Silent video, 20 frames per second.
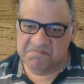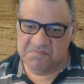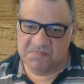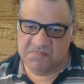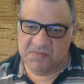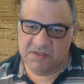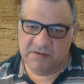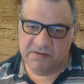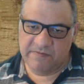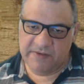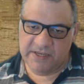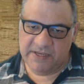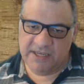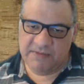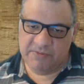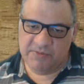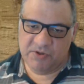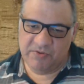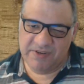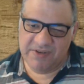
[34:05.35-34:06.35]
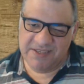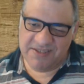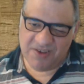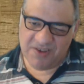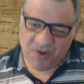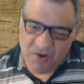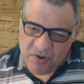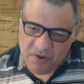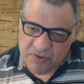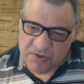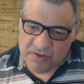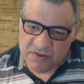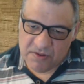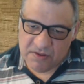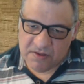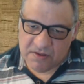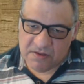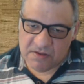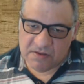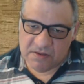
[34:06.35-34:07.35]
if I keep the queens on,
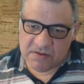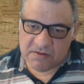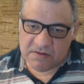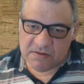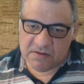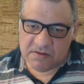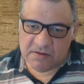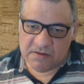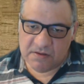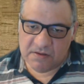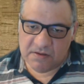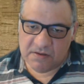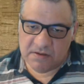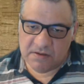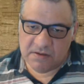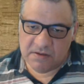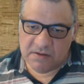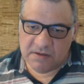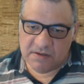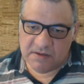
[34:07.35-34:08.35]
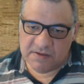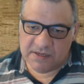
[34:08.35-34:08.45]
is